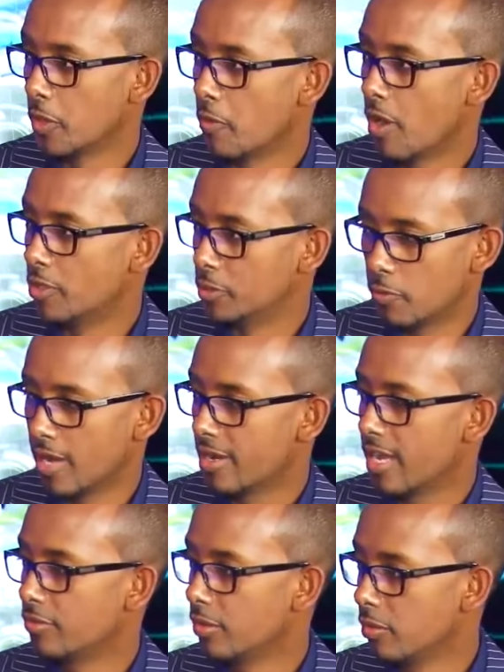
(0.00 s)
Okay, what was what
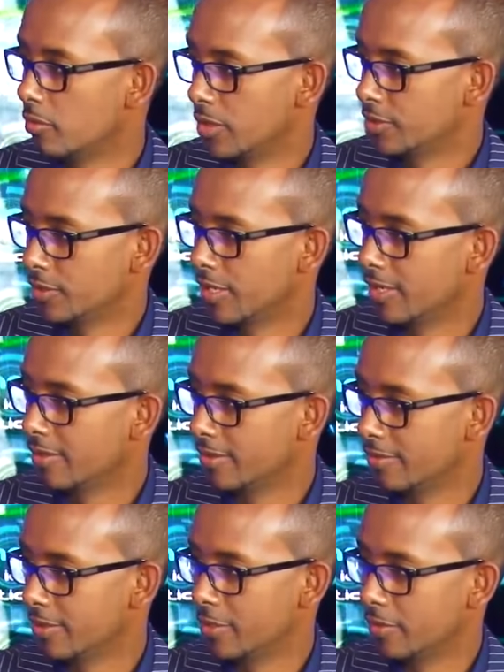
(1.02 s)
level was uh,
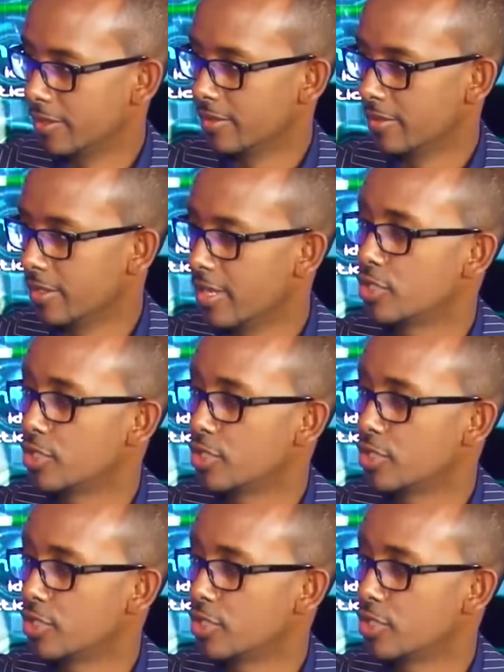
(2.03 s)
the, you know the? So the that